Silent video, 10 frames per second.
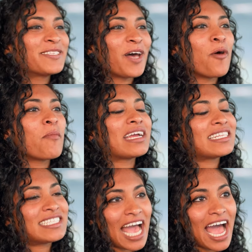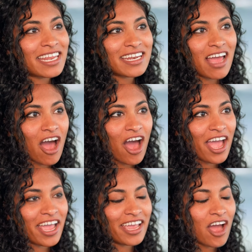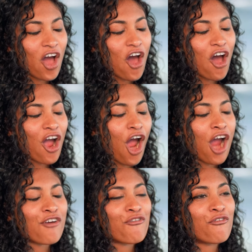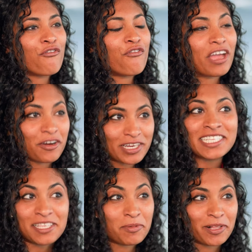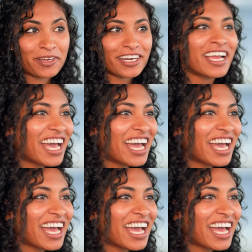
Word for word: So my dad and I are very similar.